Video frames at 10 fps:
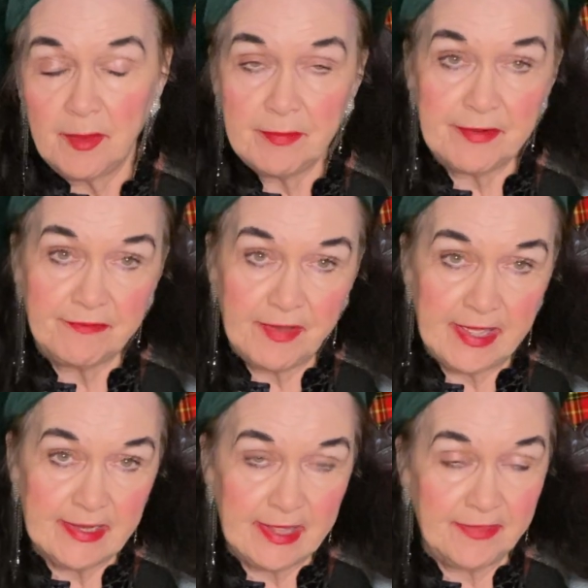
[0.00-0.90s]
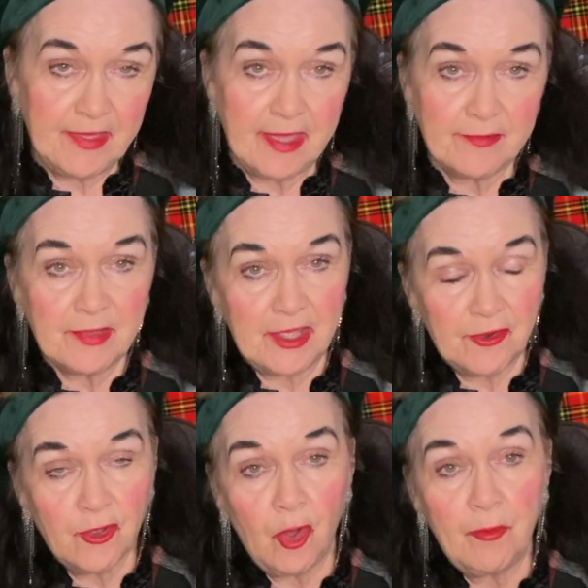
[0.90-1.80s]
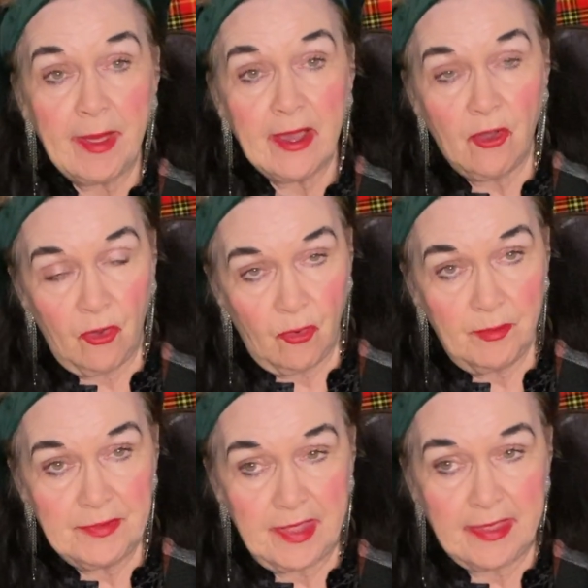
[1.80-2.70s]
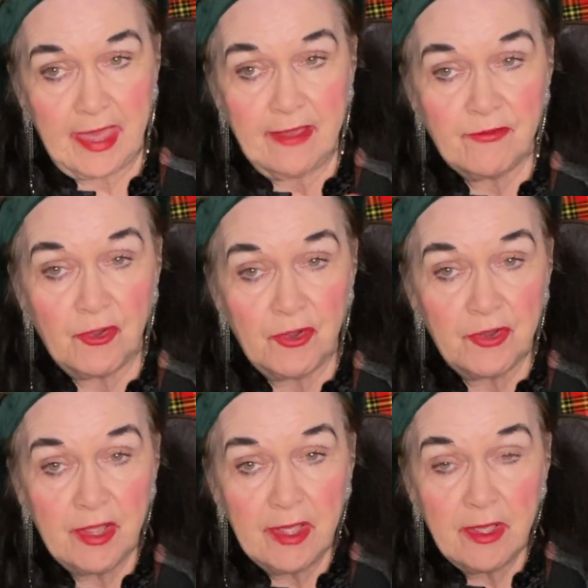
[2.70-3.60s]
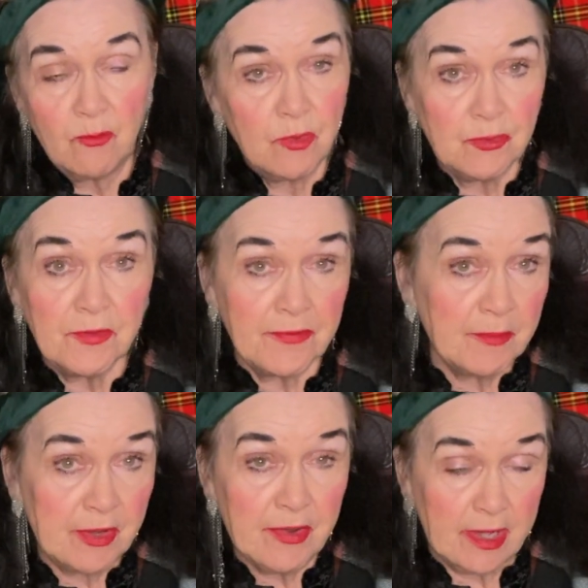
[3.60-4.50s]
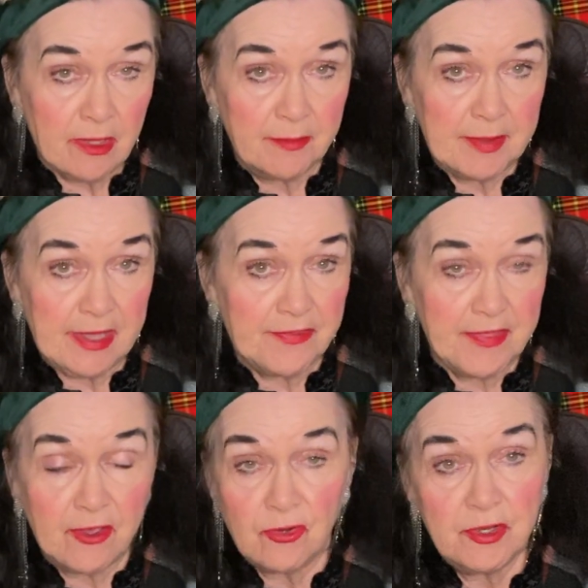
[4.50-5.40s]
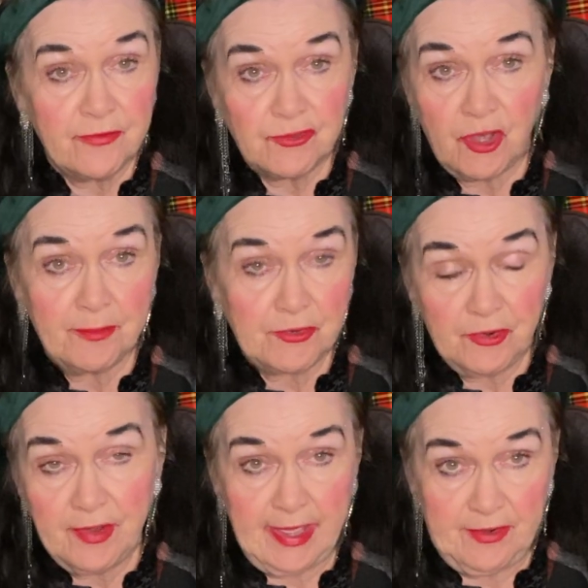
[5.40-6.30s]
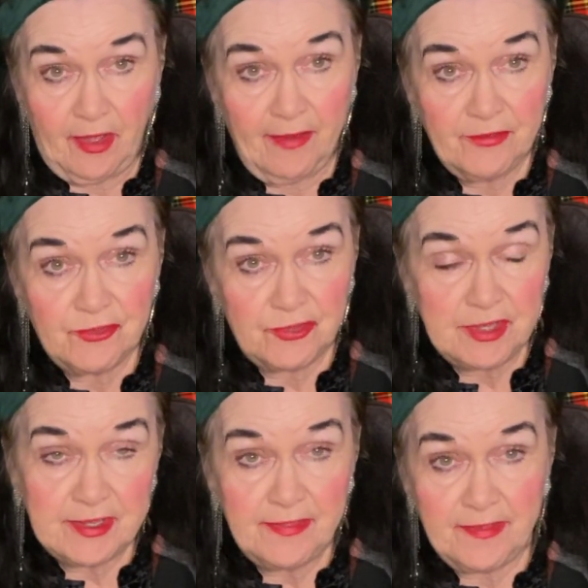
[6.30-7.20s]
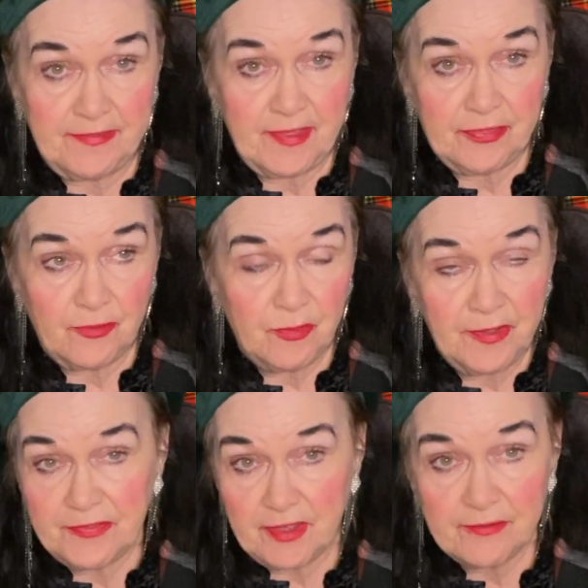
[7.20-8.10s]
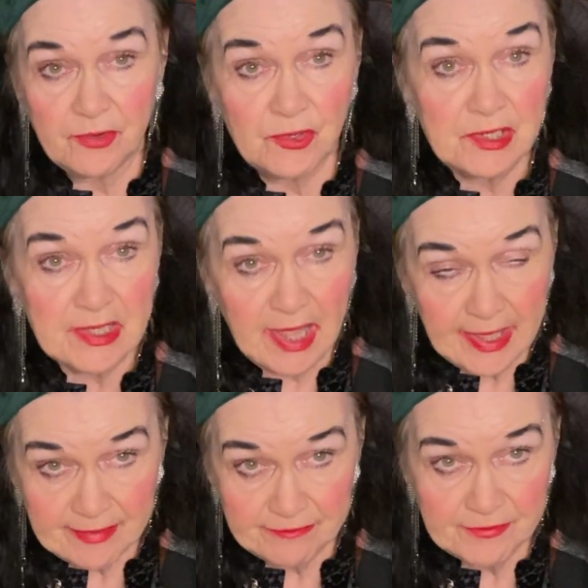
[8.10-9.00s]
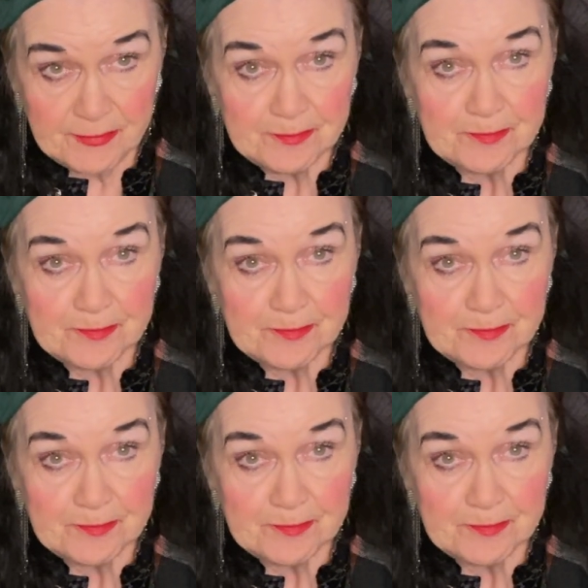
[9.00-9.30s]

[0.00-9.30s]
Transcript: But finally they let her go back home and they gave her, which was a miracle because they could have chopped her head off. She did this at the risk of her life.